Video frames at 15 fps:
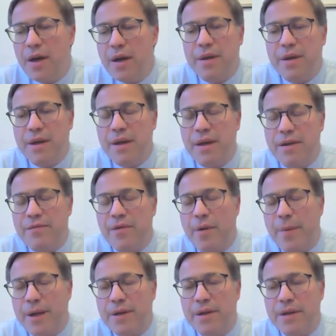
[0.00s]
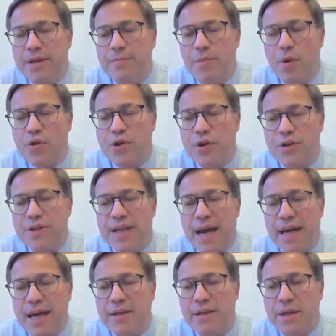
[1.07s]
environmental exposures
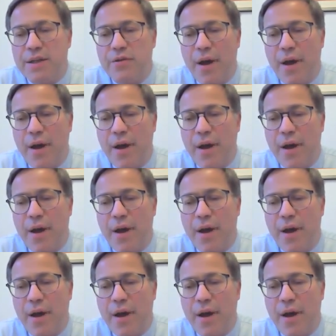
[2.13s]
that